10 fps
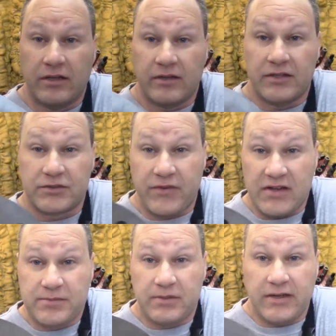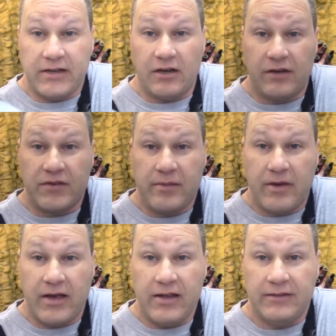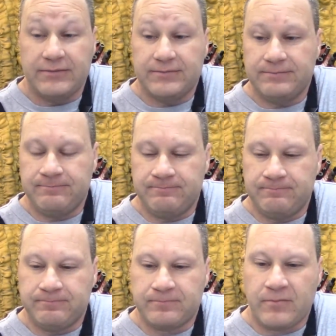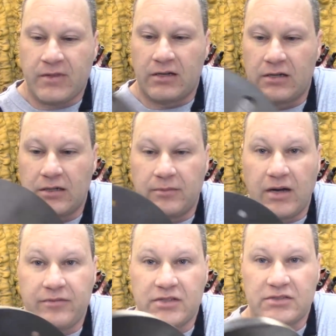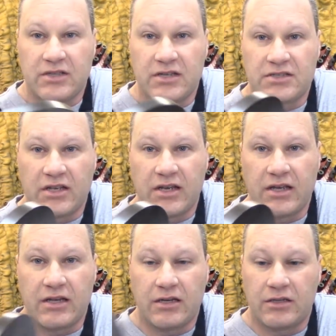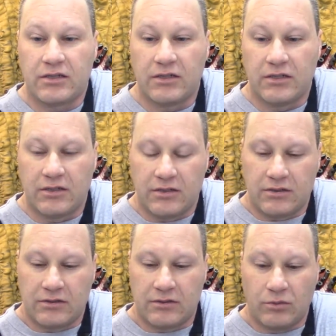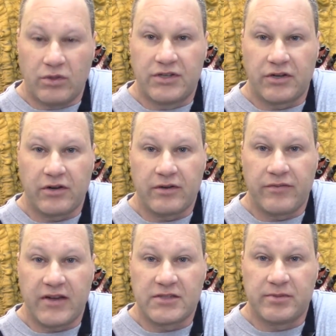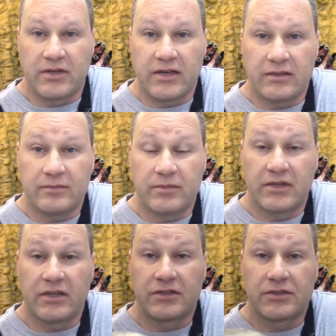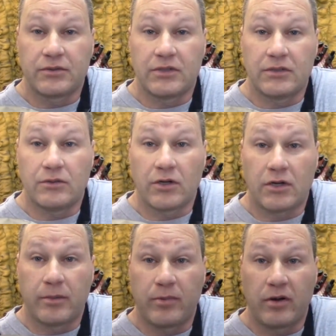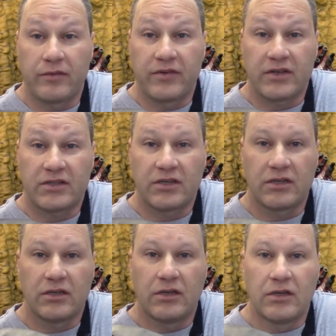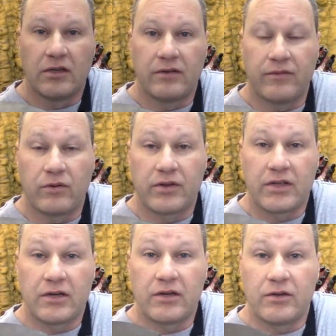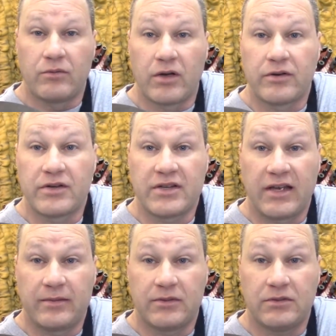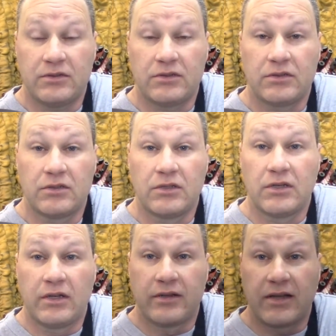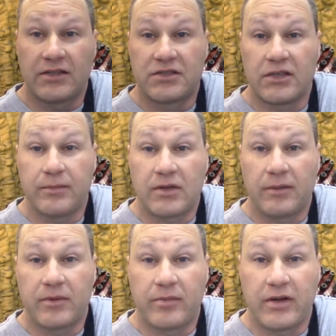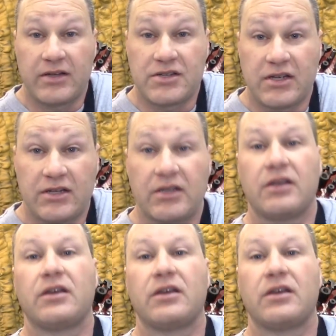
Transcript: this faceplate off eBay. Obviously it's a wood turning faceplate, but it will work perfect for the rotary table. That's the upcoming project,